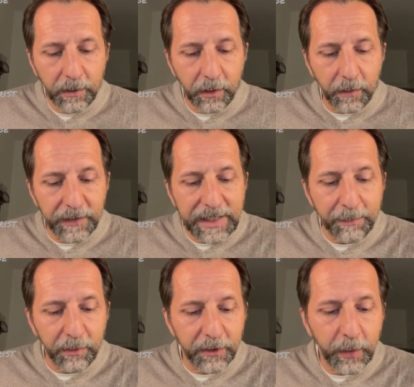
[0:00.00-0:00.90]
of the
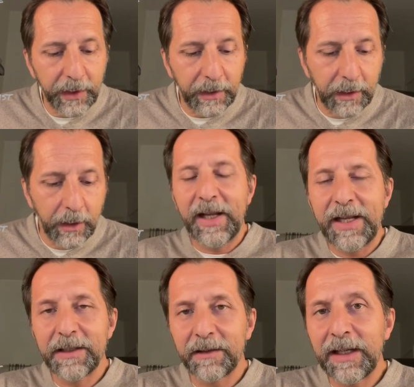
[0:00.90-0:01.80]
apple tree.
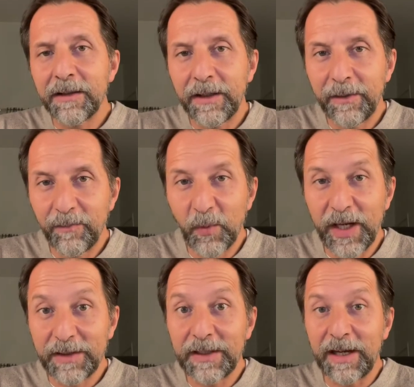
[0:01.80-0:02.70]
As Dante
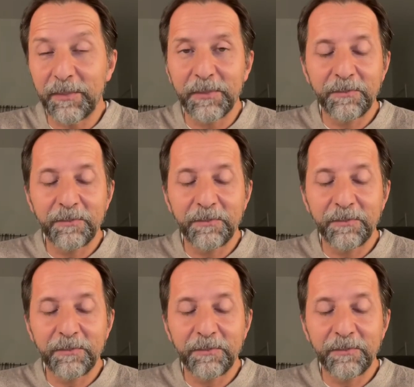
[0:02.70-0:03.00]
wakes up,